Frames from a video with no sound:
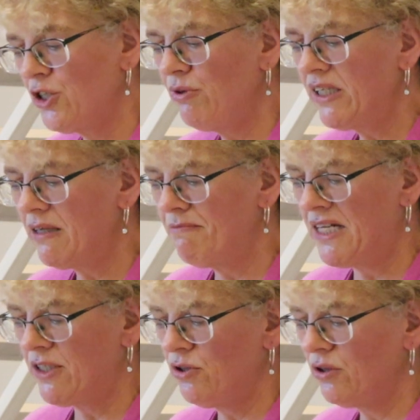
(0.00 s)
chewing gum
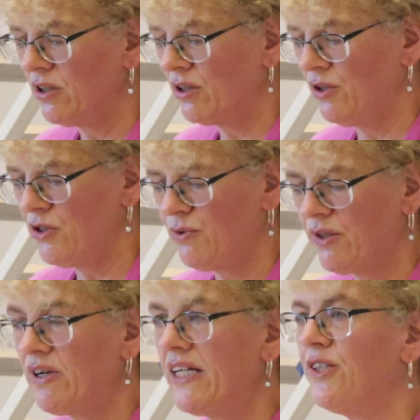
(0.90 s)
man took the clothes
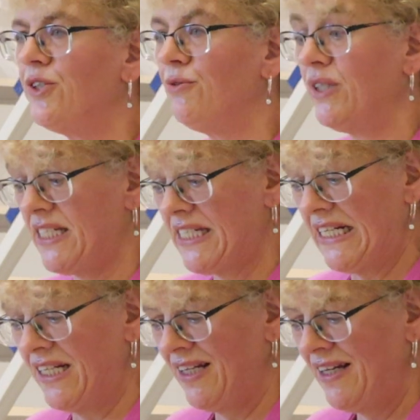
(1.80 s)
with gratitude and
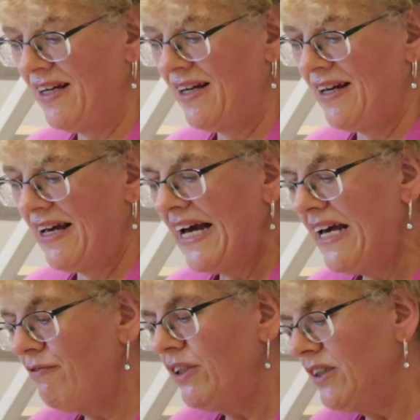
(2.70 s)
said, I
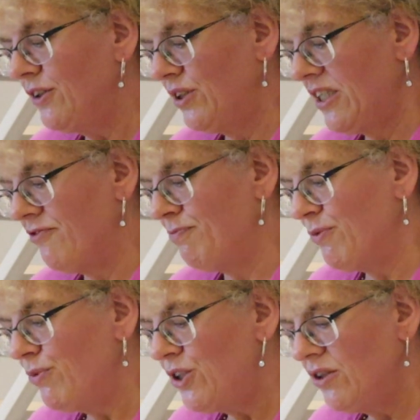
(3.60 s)
have little to give,
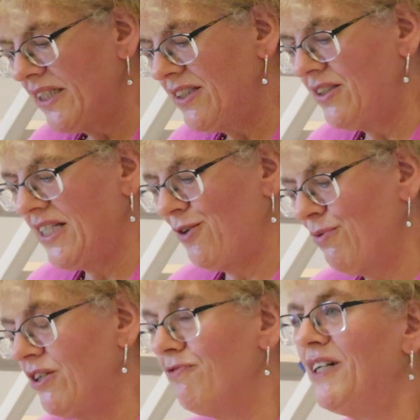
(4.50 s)
but would you like to take
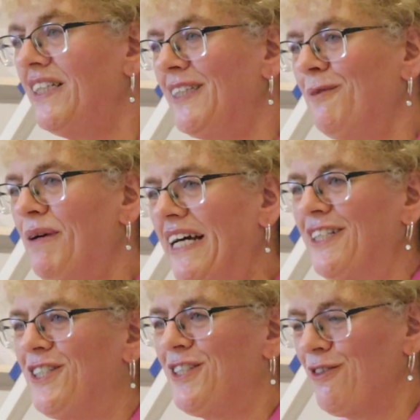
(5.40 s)
one of my little
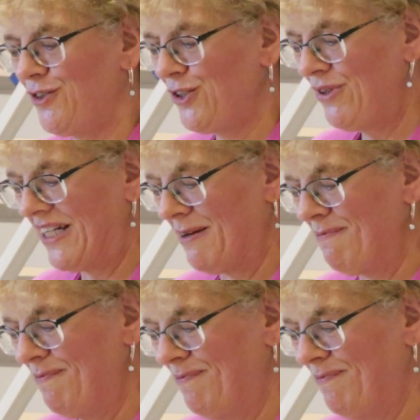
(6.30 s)
packages of chewing gum?